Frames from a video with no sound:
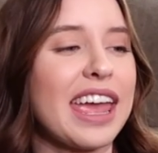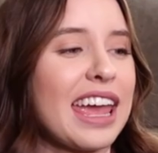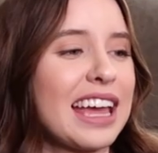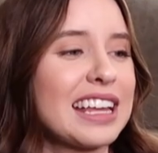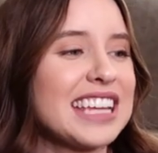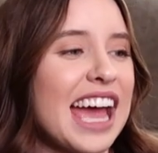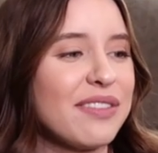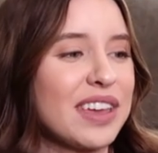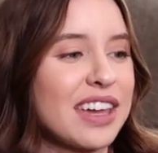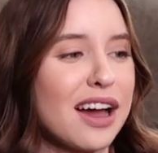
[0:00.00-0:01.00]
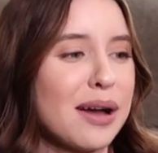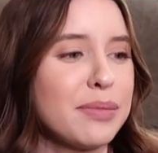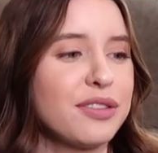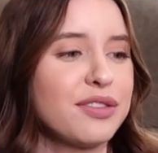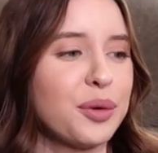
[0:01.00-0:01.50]
and having gum
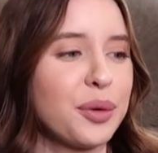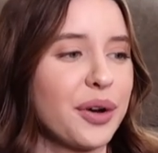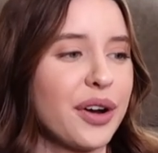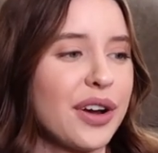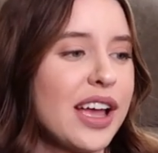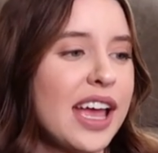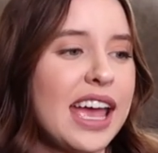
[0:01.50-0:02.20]
before